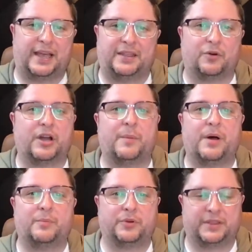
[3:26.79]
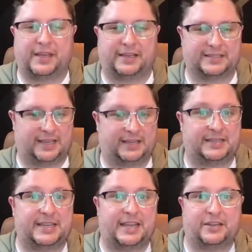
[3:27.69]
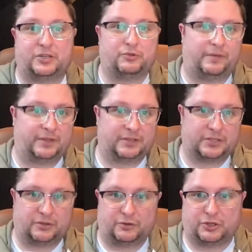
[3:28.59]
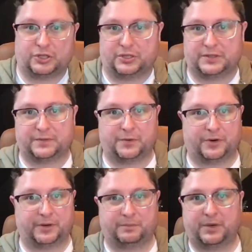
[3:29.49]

and they'll come up with things like data driven solutions for a,